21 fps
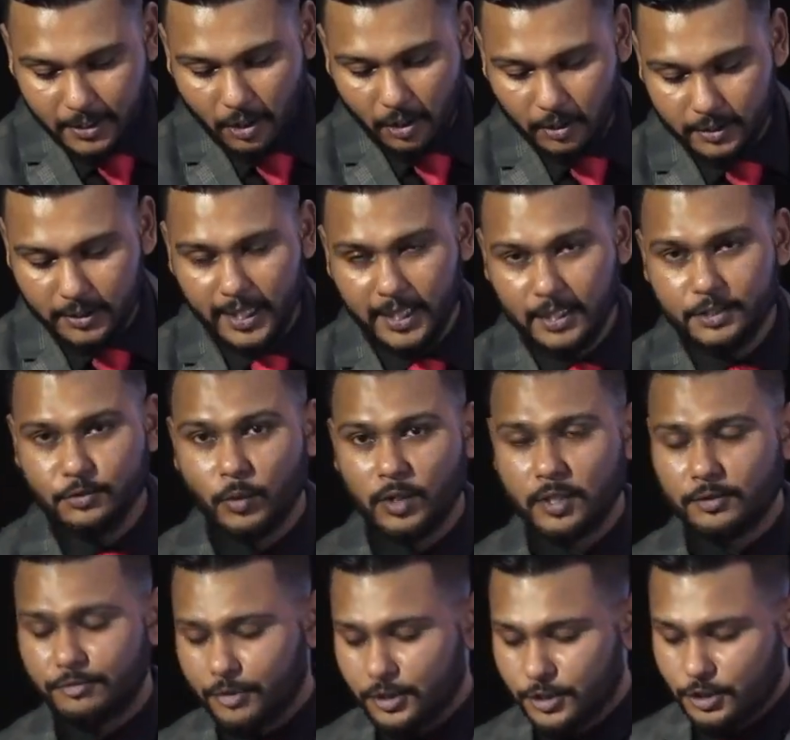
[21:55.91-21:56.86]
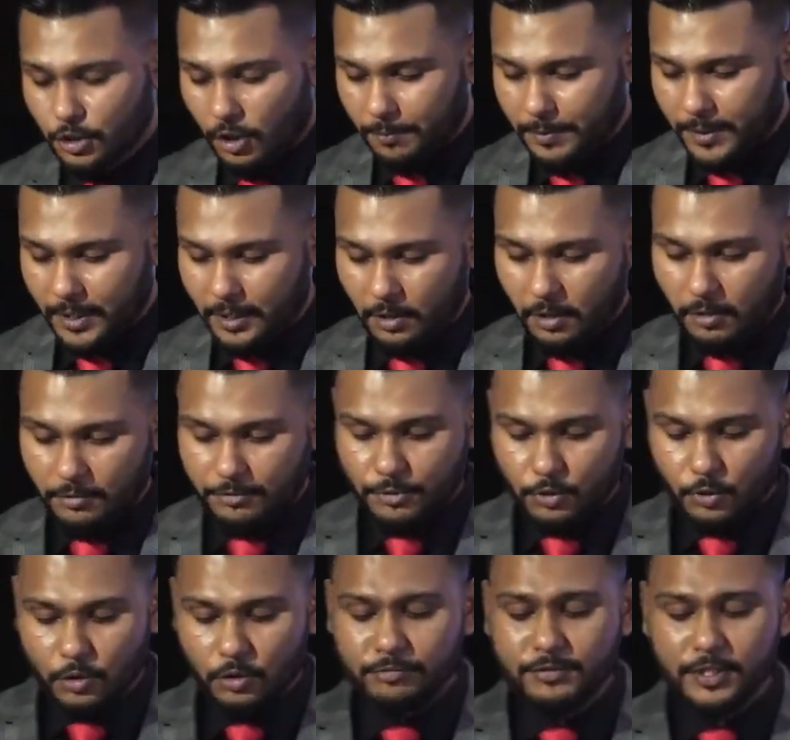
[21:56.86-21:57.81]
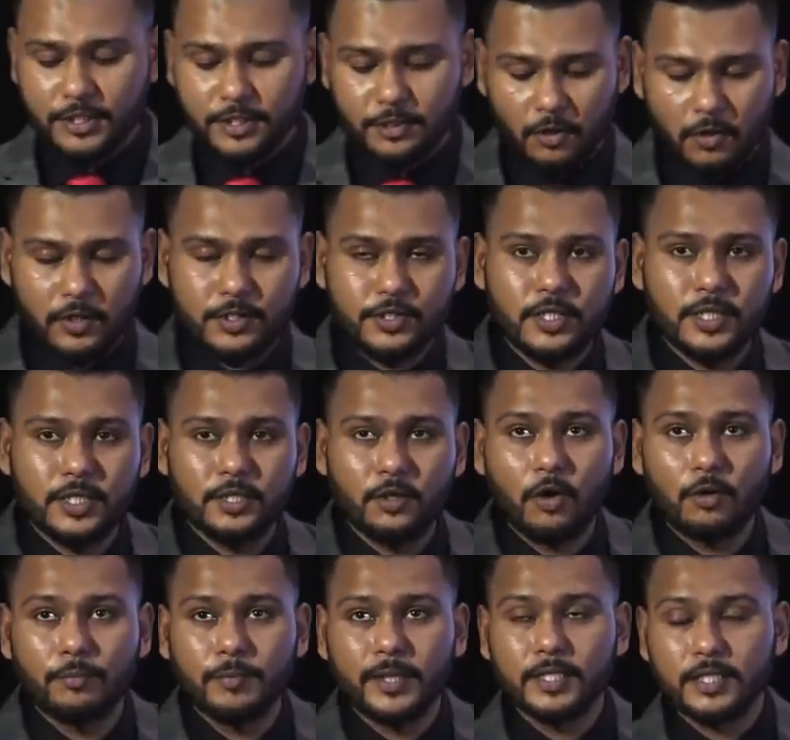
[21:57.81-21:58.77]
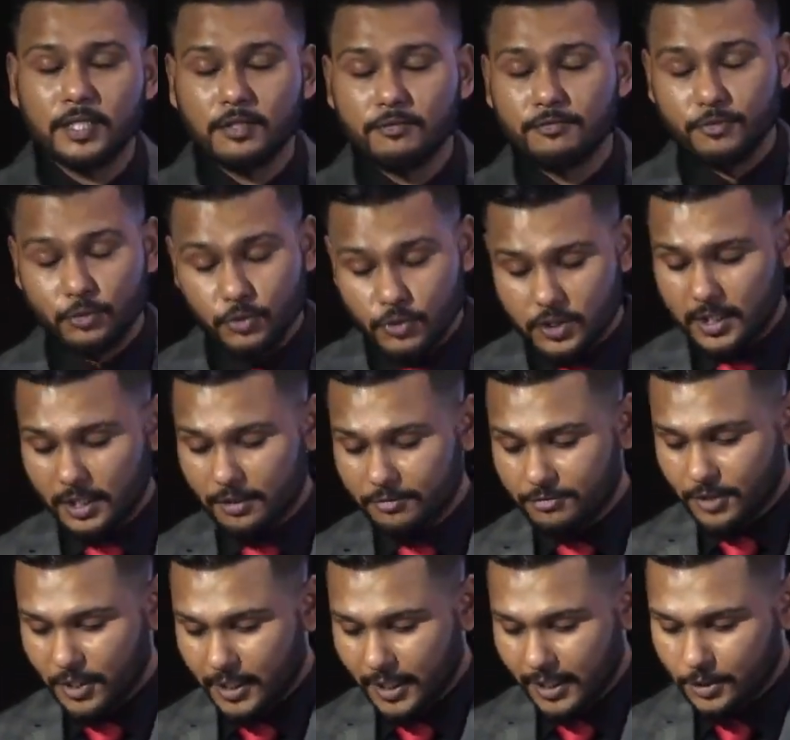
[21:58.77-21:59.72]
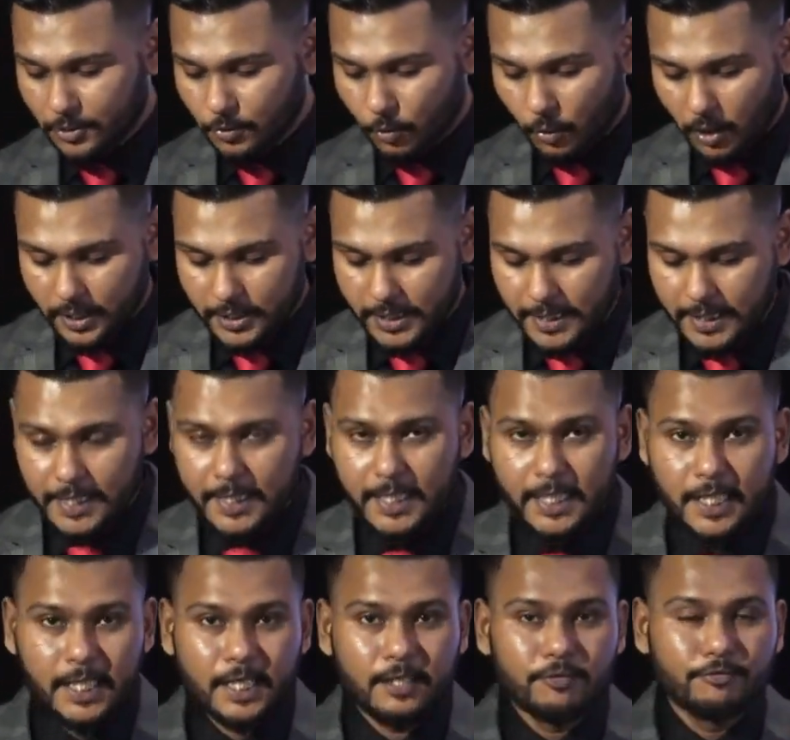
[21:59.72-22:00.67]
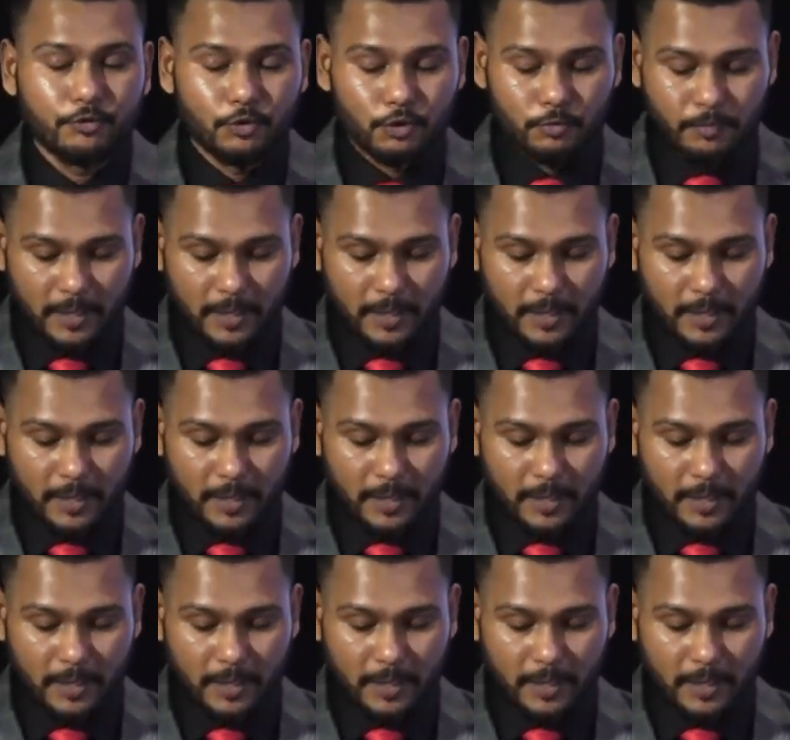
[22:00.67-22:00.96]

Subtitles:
on that wonderful topic of role of technology in augmenting food safety and quality in food